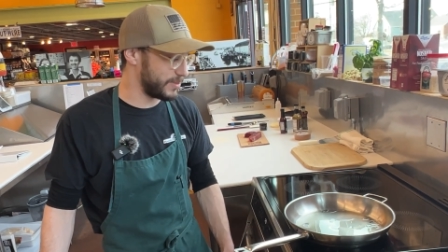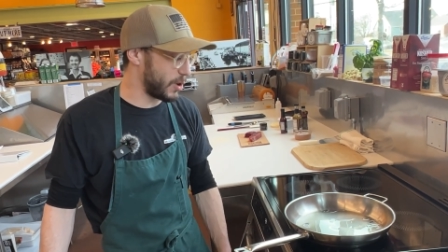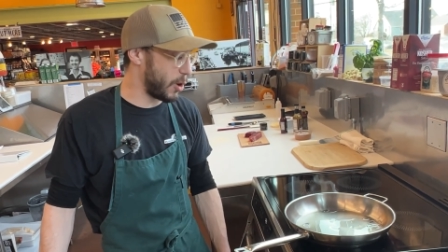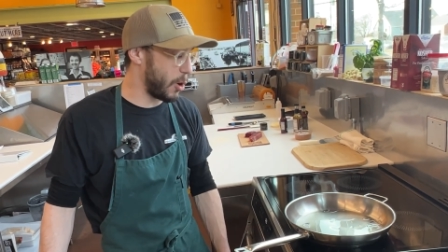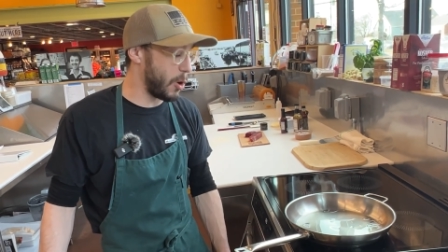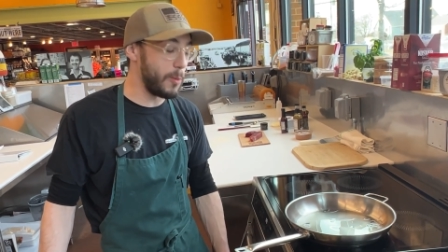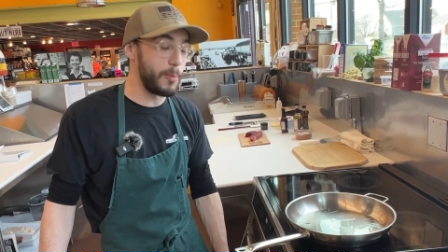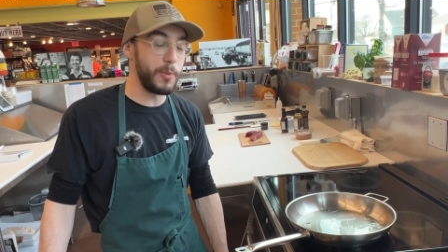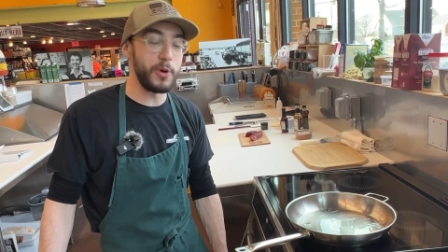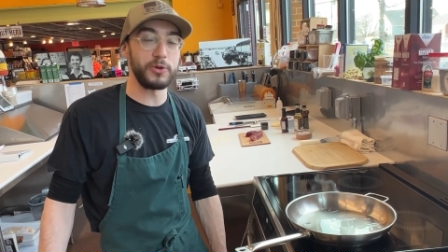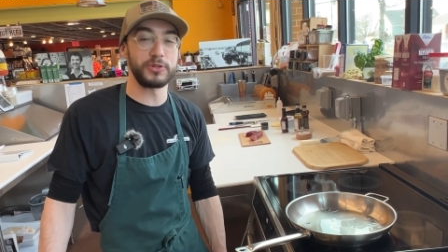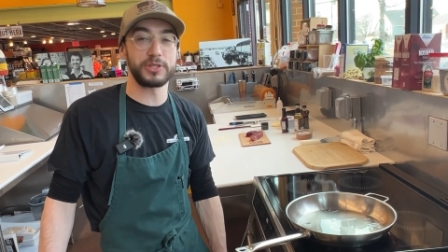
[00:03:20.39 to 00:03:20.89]

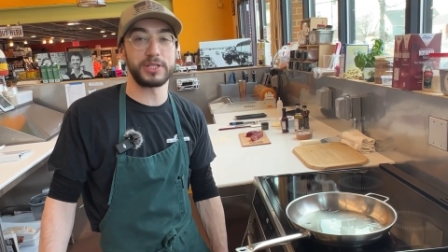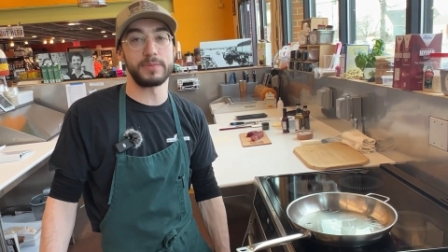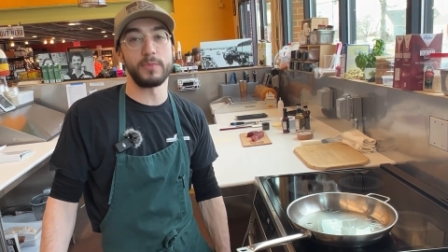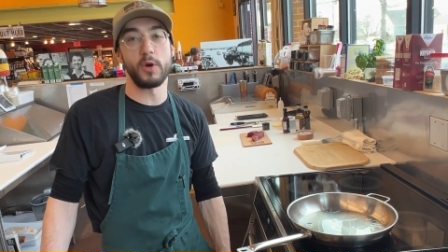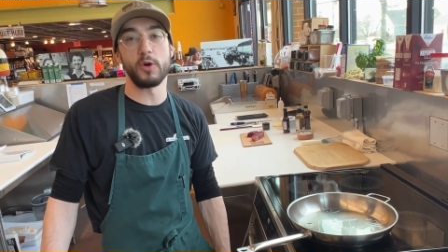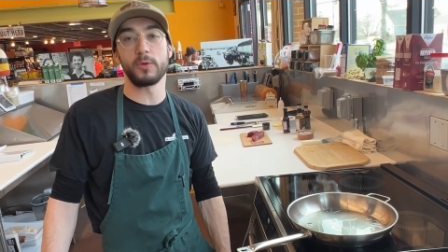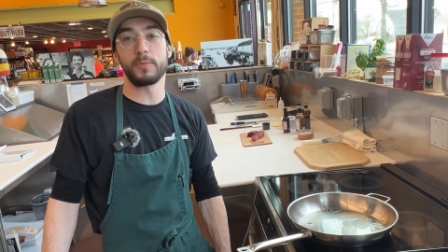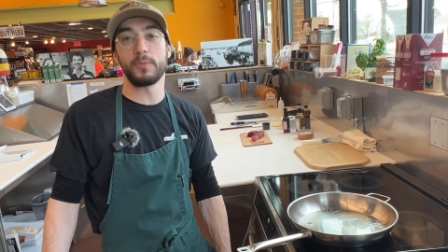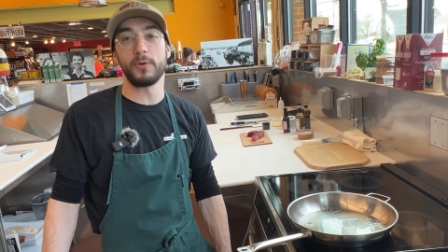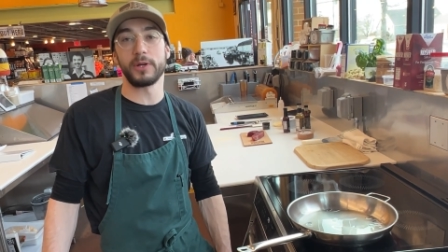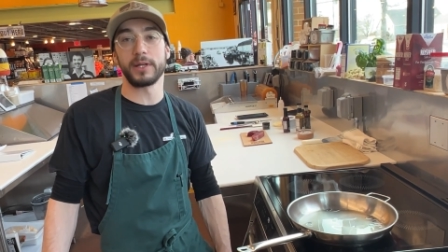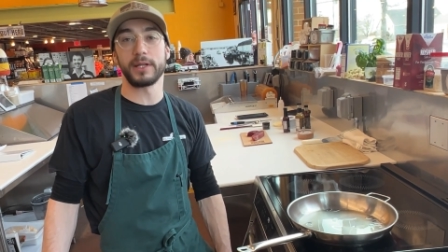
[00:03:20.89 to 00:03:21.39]
almost
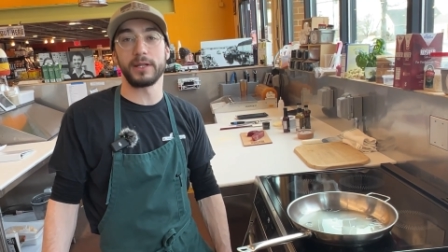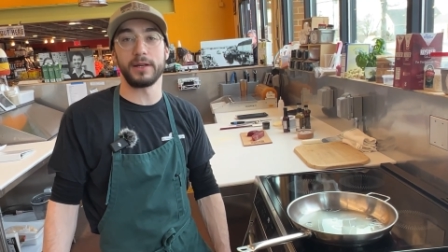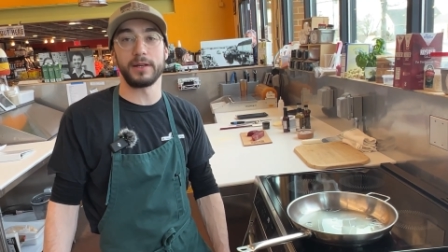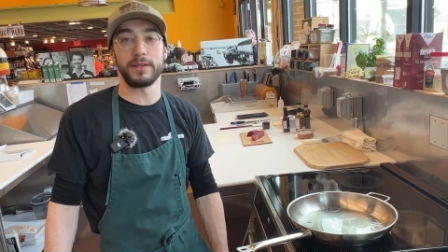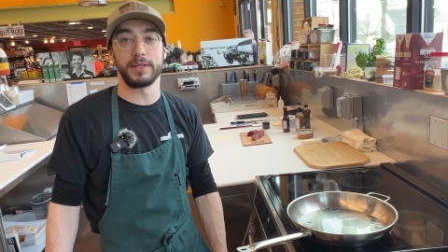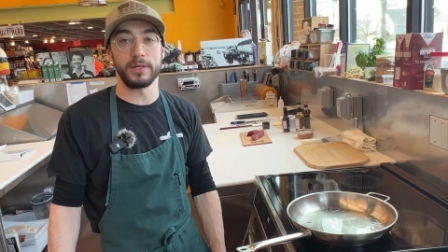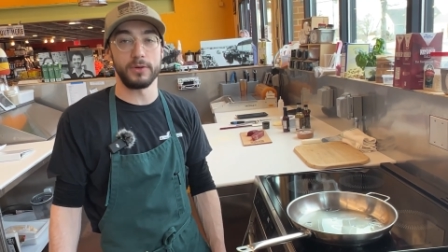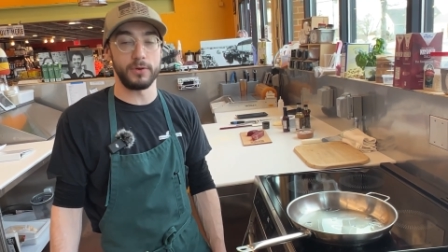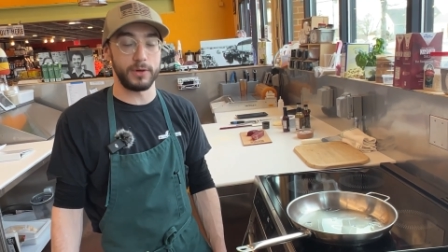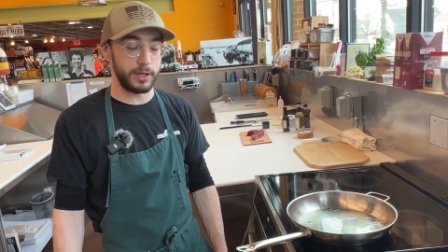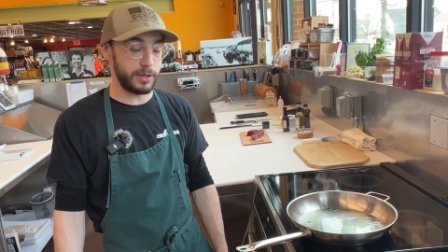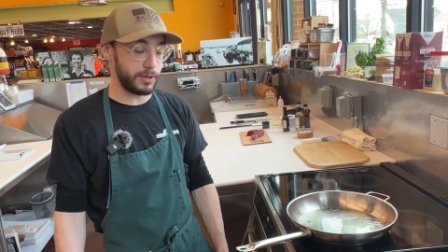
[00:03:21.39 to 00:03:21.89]
smoke point of
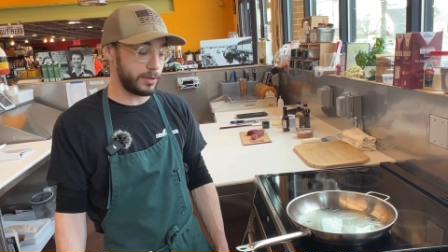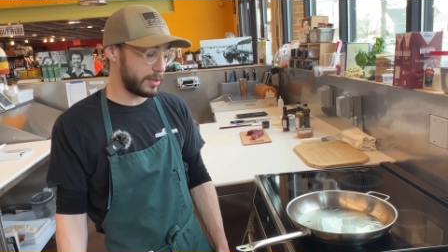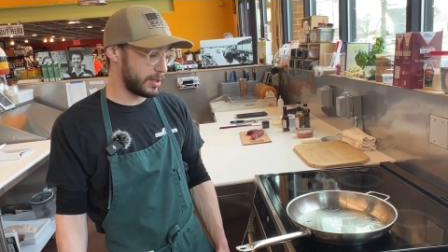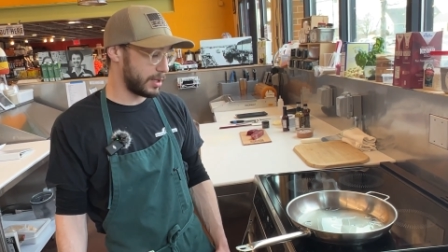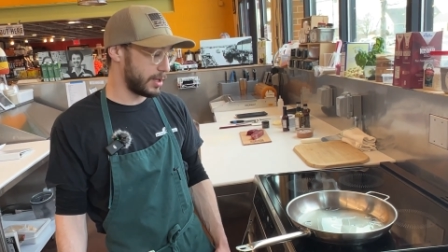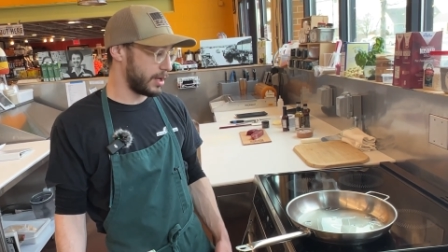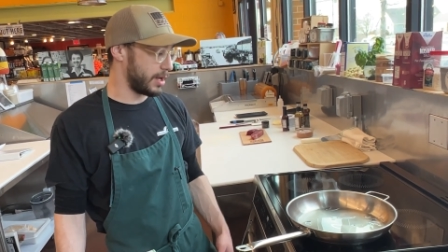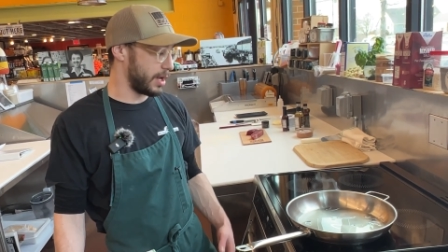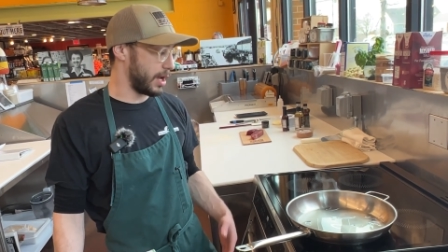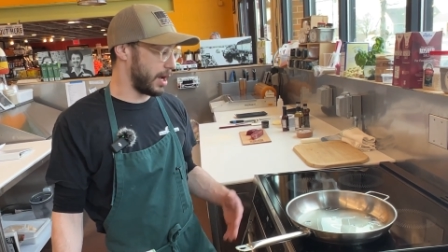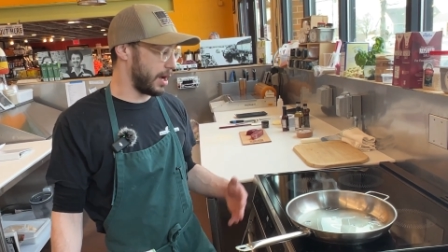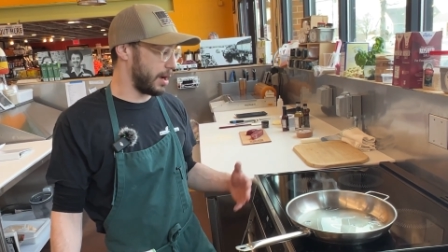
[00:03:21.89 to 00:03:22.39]
the oil,
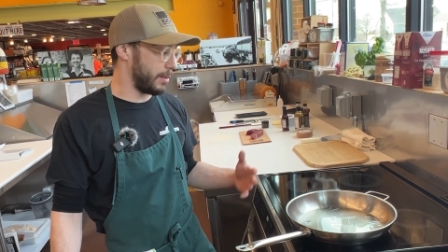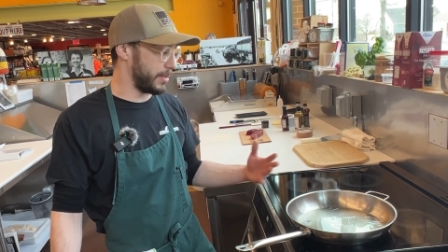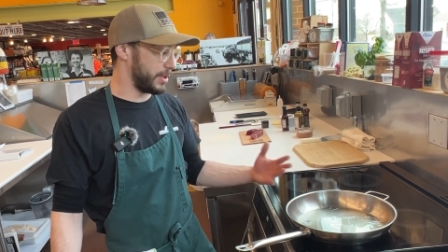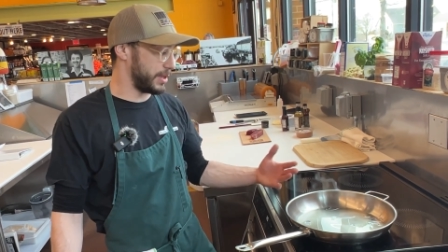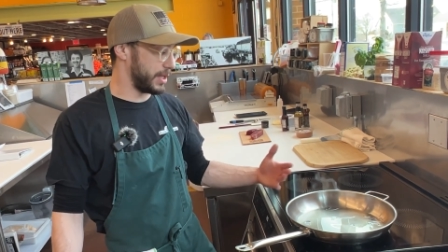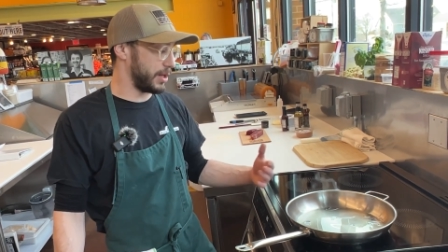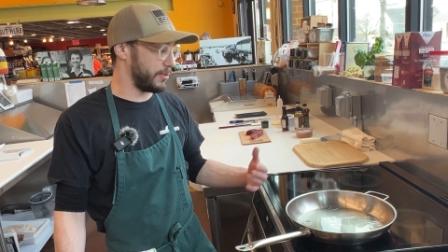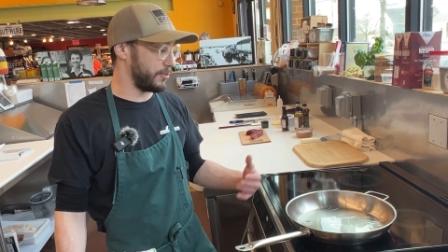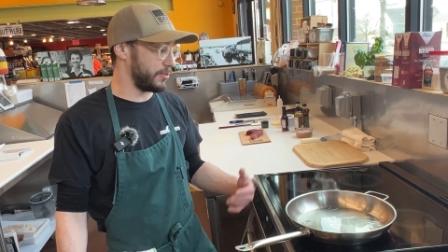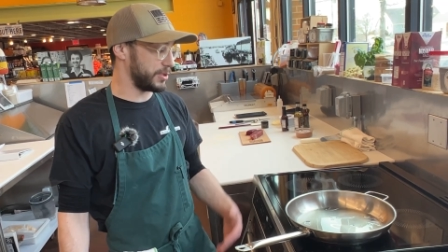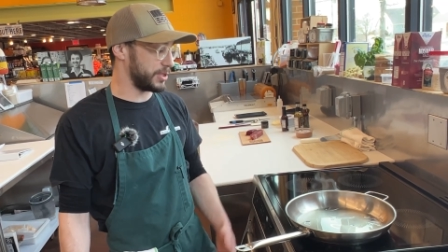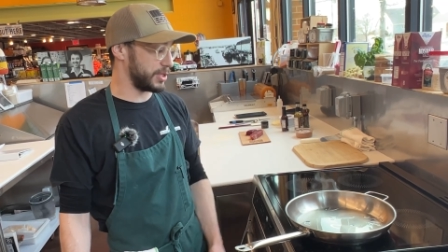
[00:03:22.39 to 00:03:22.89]
and
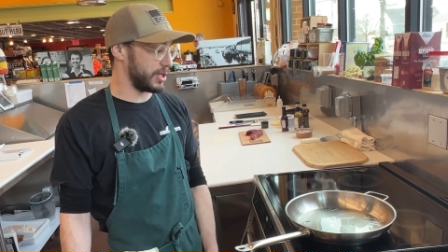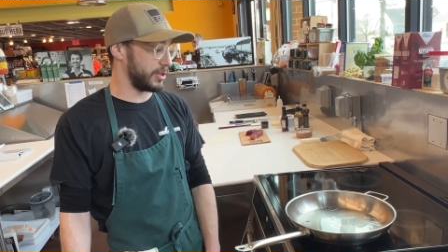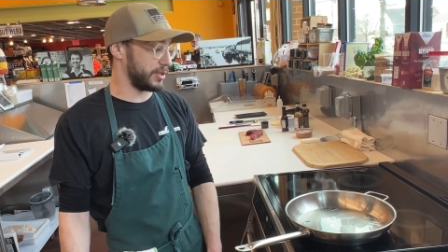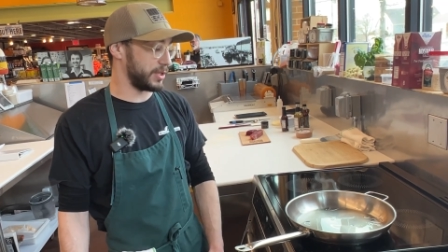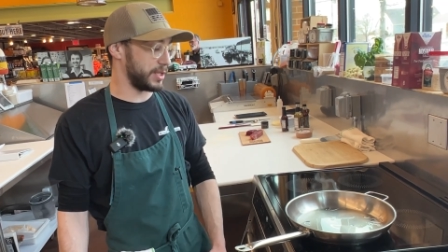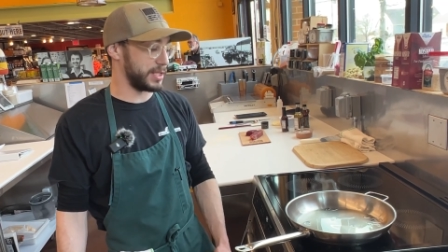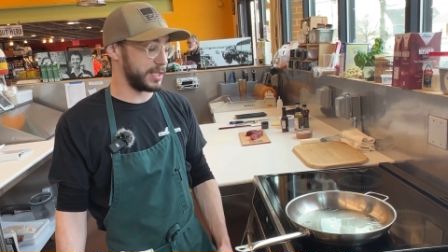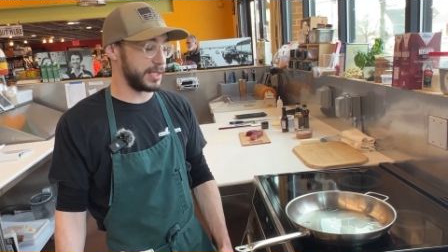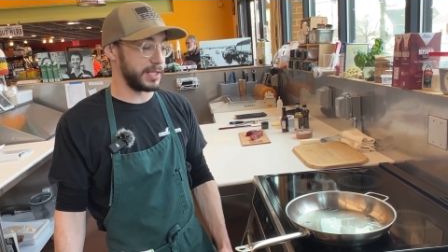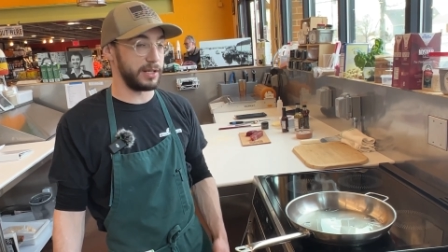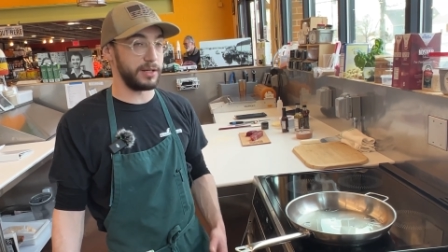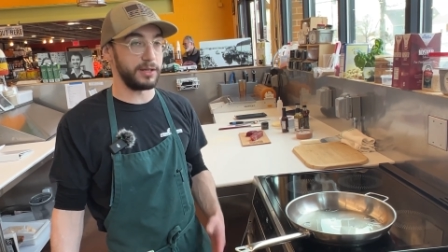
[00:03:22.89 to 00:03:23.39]
then we'll start to
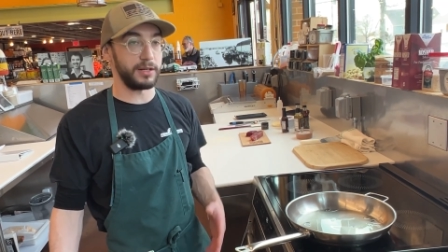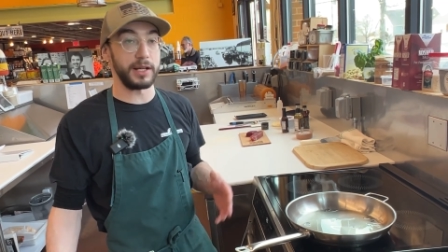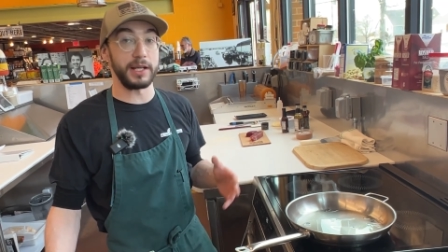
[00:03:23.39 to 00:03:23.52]
sear.